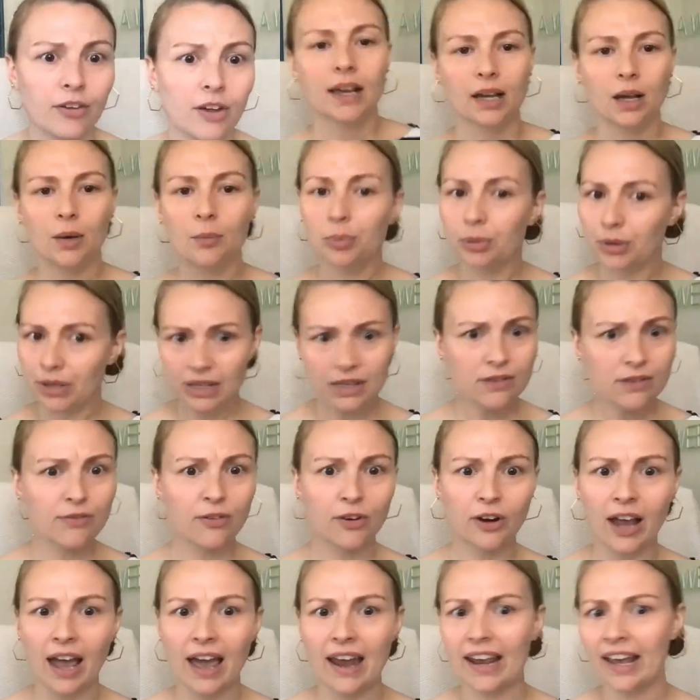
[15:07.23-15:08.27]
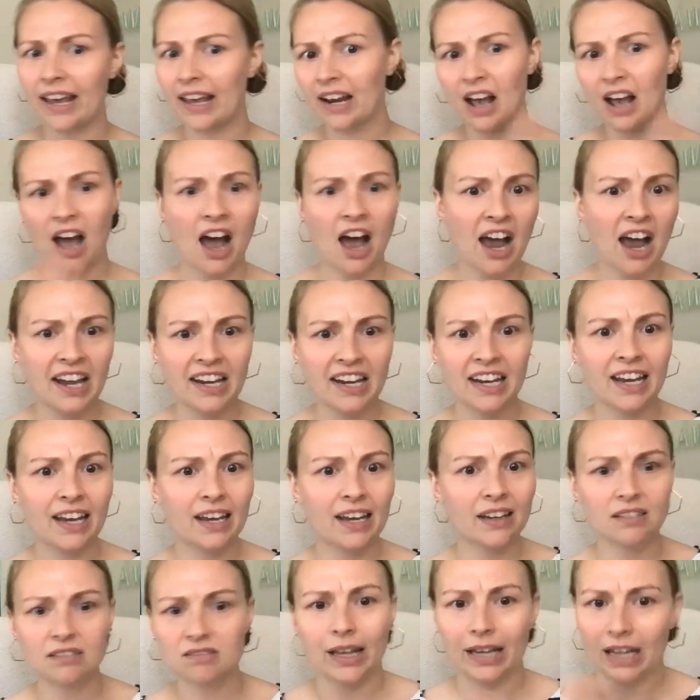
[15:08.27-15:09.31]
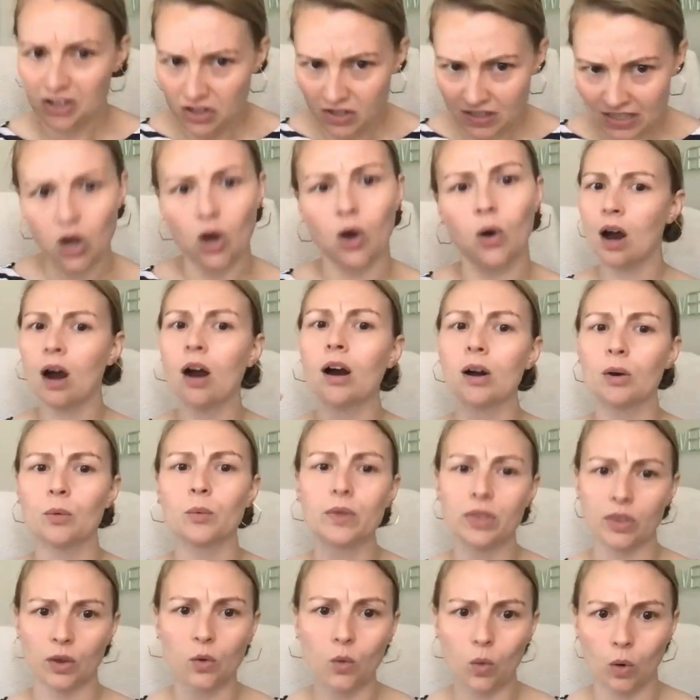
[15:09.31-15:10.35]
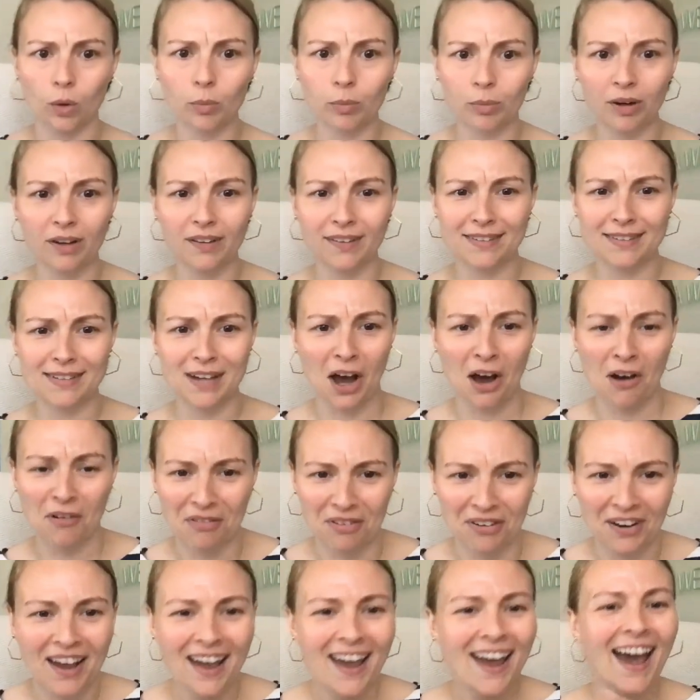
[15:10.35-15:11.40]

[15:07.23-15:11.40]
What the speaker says: completely forget it, hide it, and just go hard with the corporate stuff.